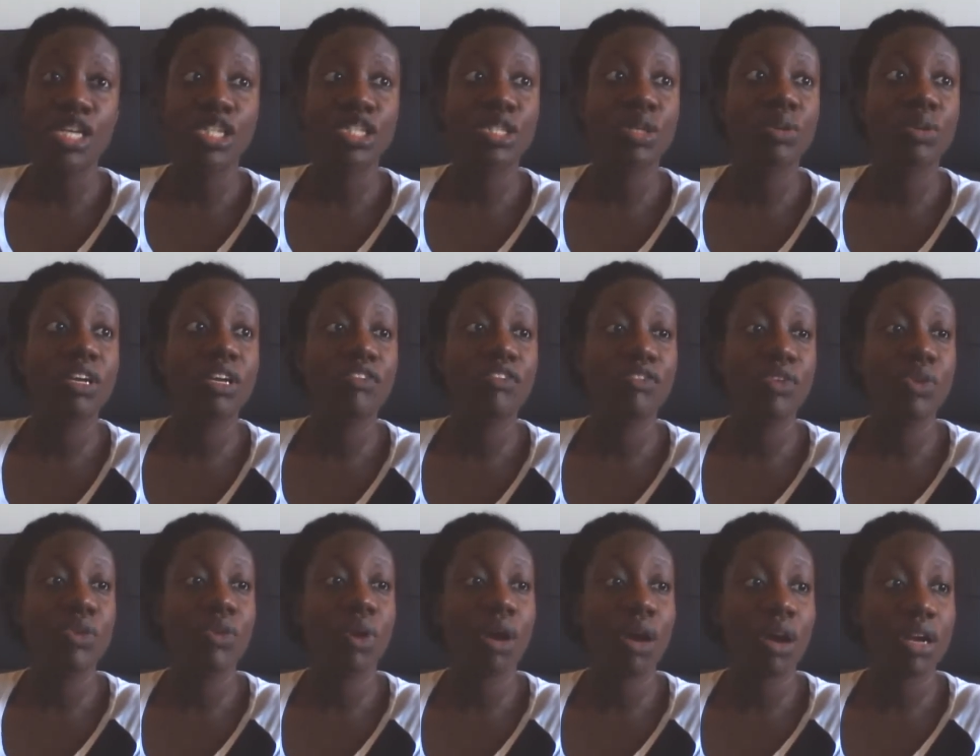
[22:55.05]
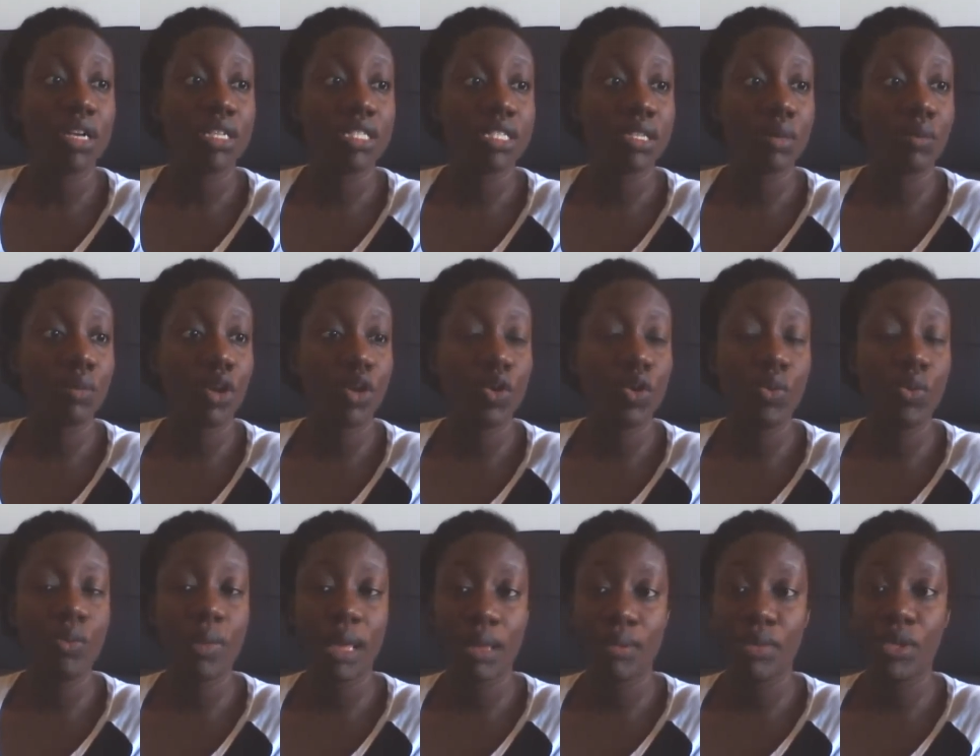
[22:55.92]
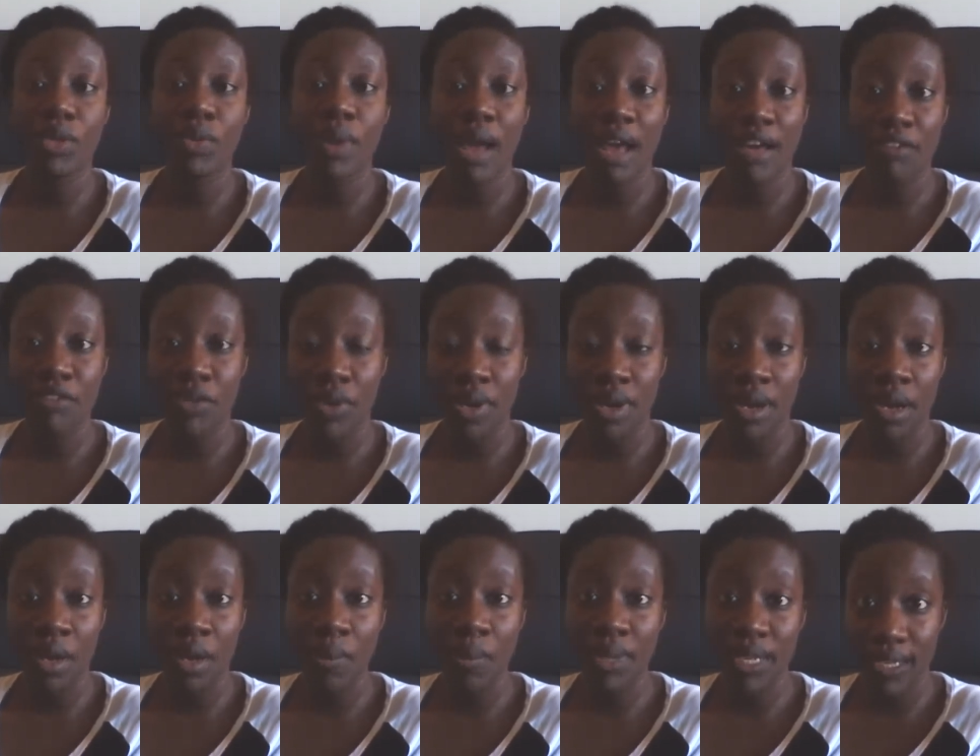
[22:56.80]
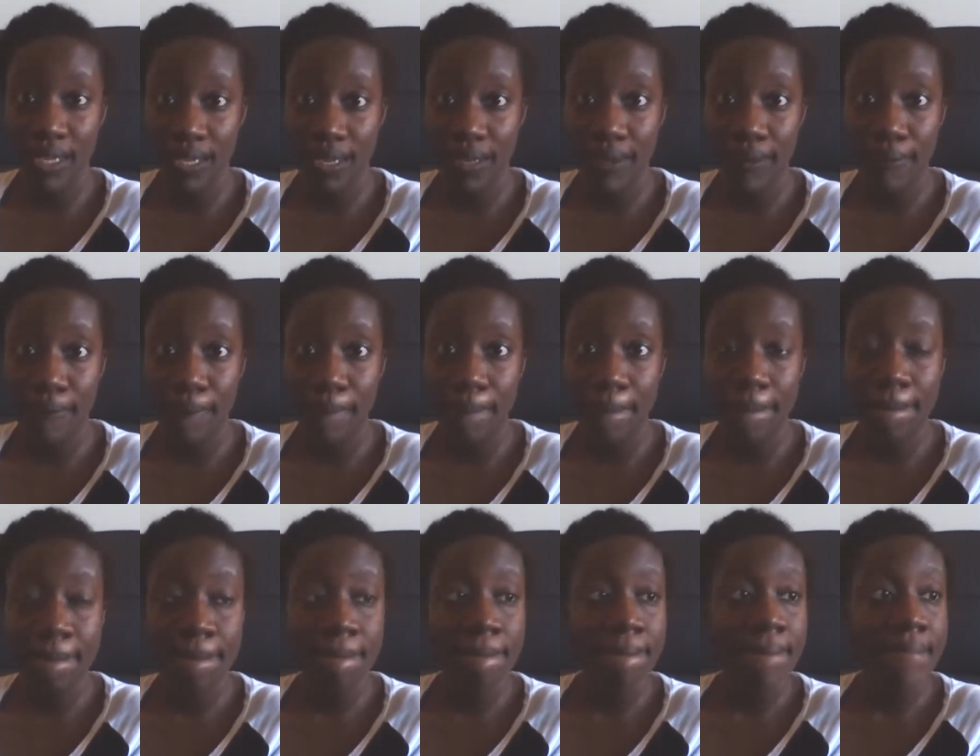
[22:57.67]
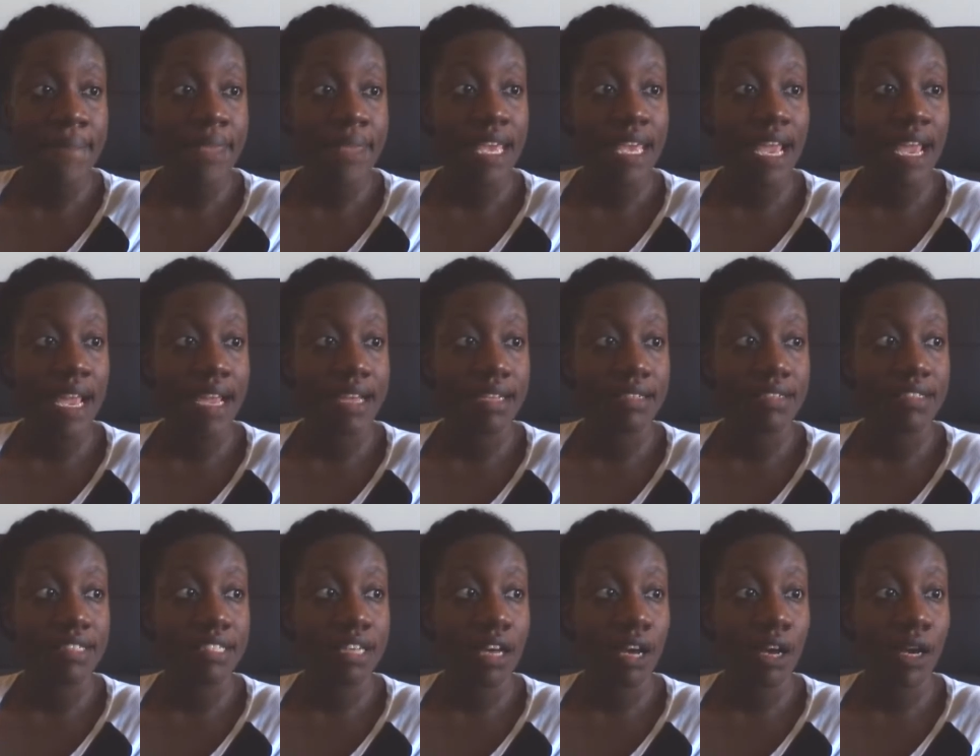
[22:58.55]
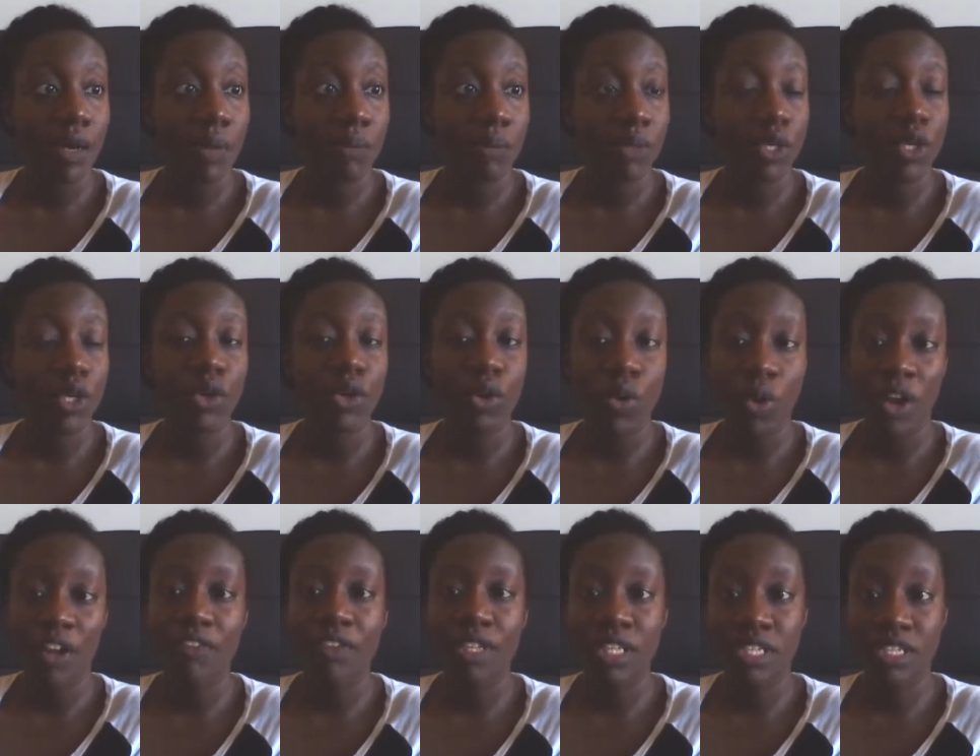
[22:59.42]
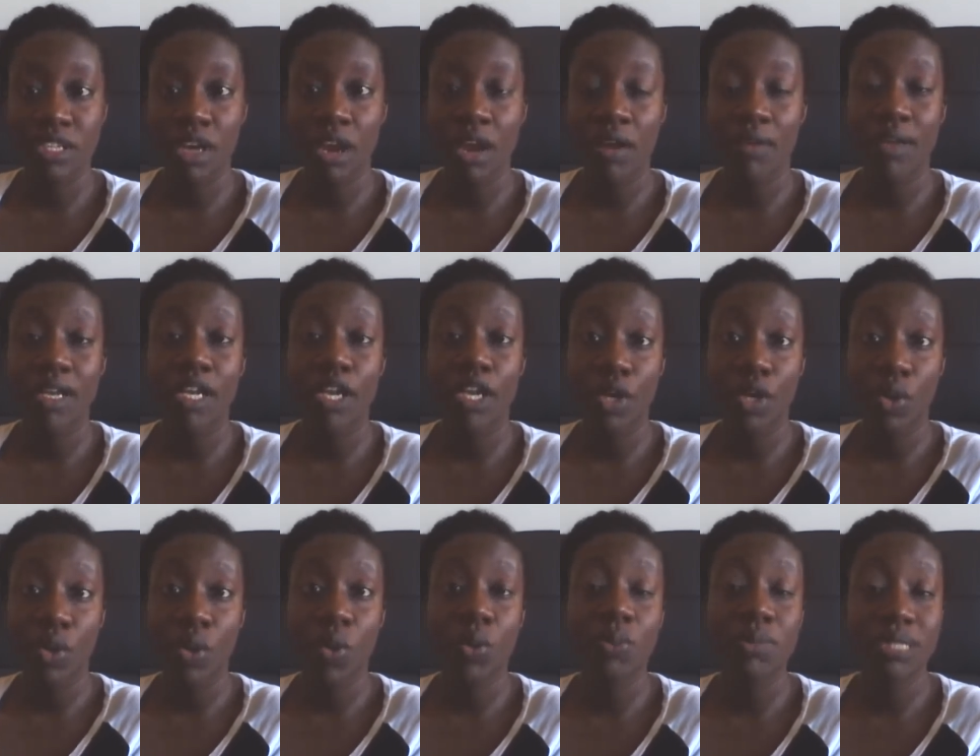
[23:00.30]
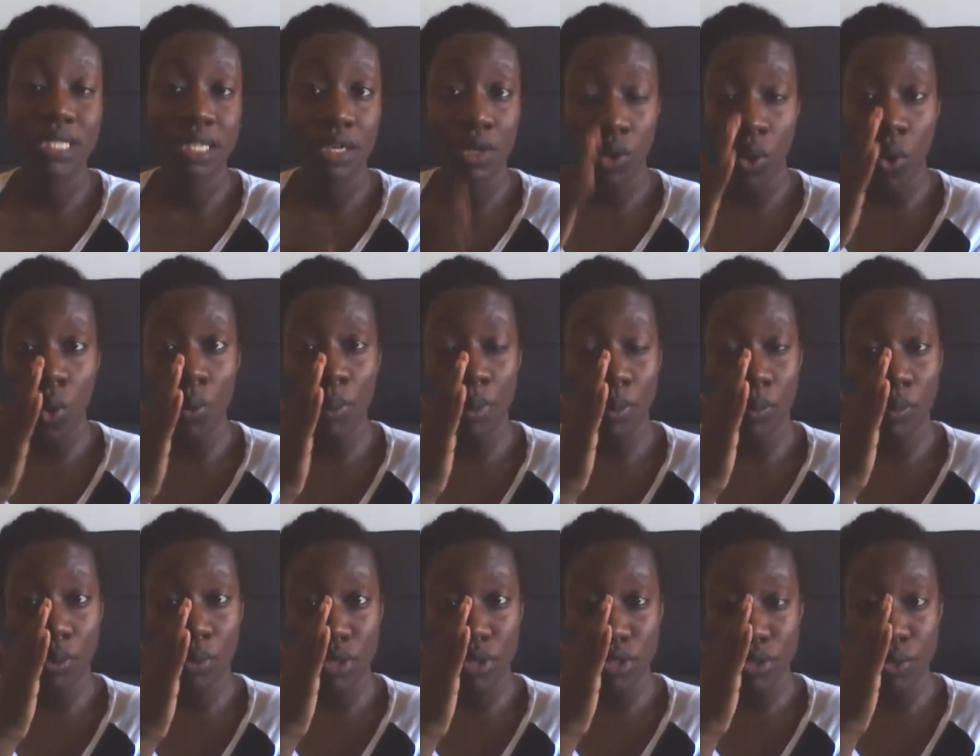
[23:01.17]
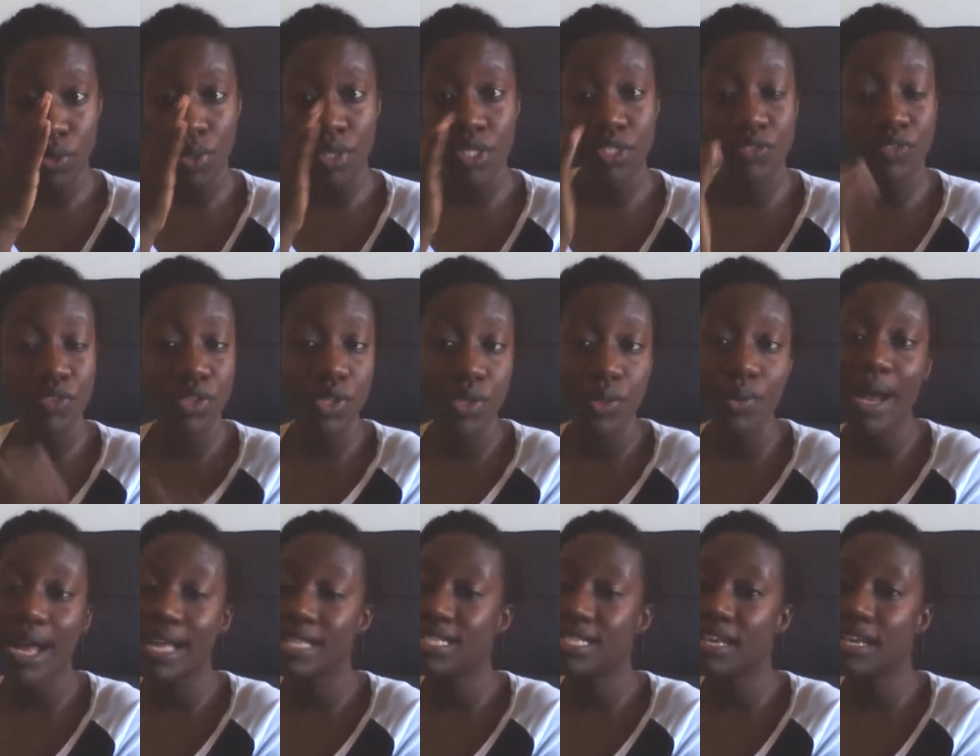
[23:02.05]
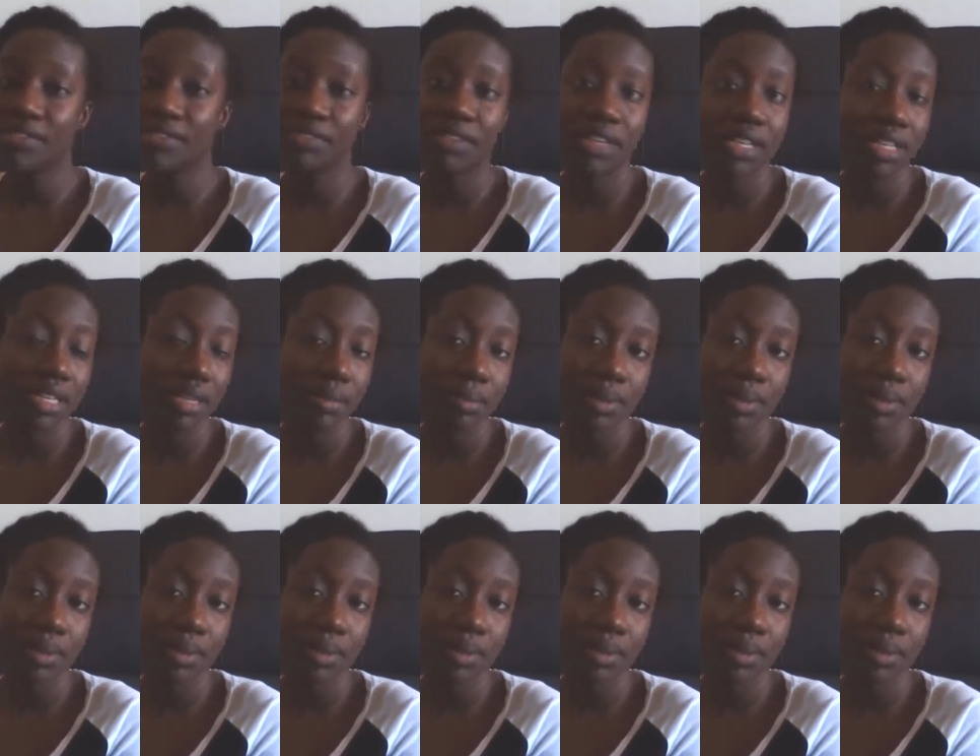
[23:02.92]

So if you are someone who maybe you have your LPN and you're going for this RN in hopes that it'll open more doors for you, I definitely